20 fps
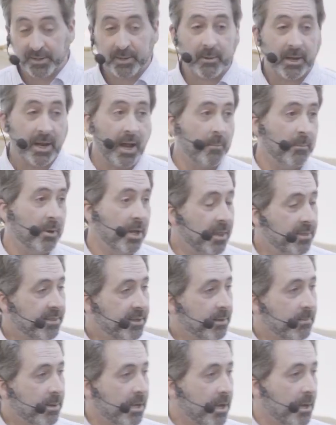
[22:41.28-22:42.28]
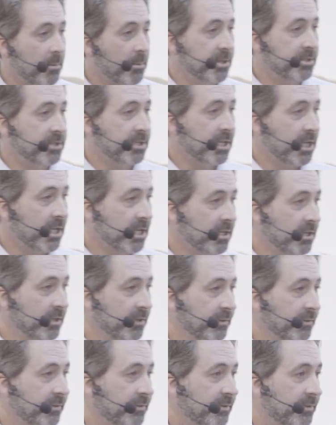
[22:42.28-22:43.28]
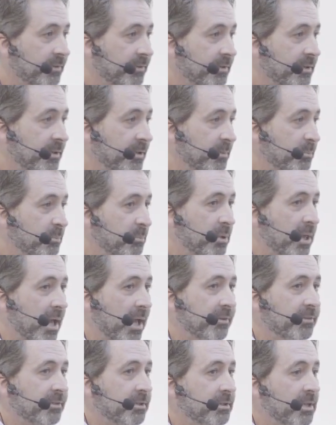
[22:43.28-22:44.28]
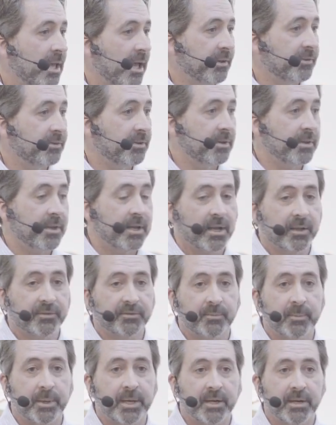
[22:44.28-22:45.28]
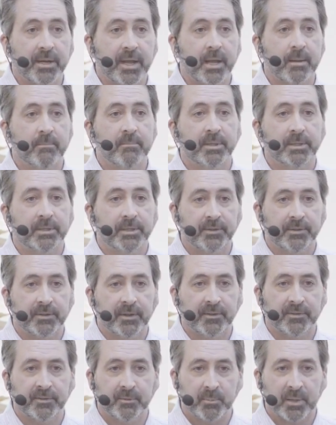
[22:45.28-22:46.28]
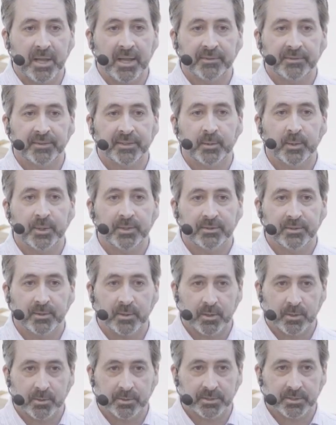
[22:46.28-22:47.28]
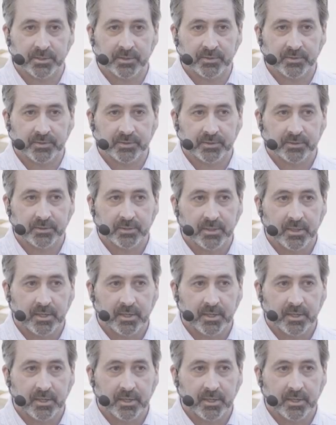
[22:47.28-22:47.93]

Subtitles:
about how much it is. Their plastic last year, they estimated 8 million tons of plastic went to our oceans.